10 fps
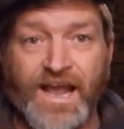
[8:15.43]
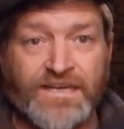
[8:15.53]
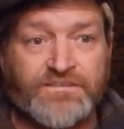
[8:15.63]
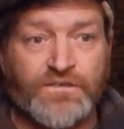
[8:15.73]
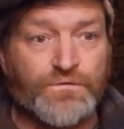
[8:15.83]

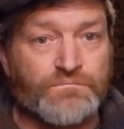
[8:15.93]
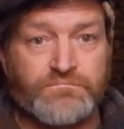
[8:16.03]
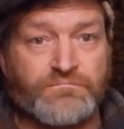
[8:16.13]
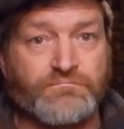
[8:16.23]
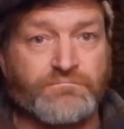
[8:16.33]
adult
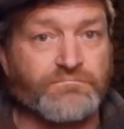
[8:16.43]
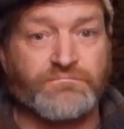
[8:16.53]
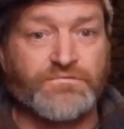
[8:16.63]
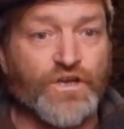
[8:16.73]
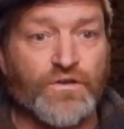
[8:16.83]

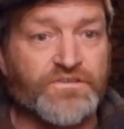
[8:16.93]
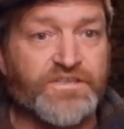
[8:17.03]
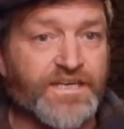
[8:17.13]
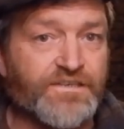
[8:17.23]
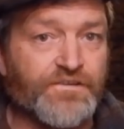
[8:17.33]

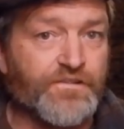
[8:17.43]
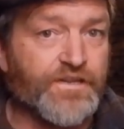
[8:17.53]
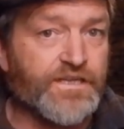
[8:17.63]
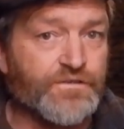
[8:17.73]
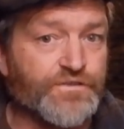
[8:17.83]
content
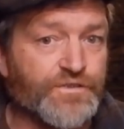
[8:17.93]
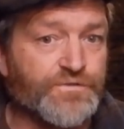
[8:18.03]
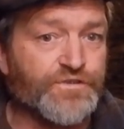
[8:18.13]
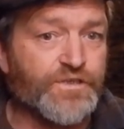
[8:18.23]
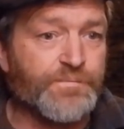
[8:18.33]
thing on
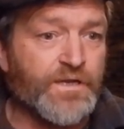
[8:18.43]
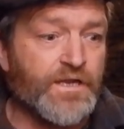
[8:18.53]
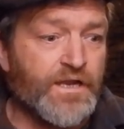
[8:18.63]
YouTube,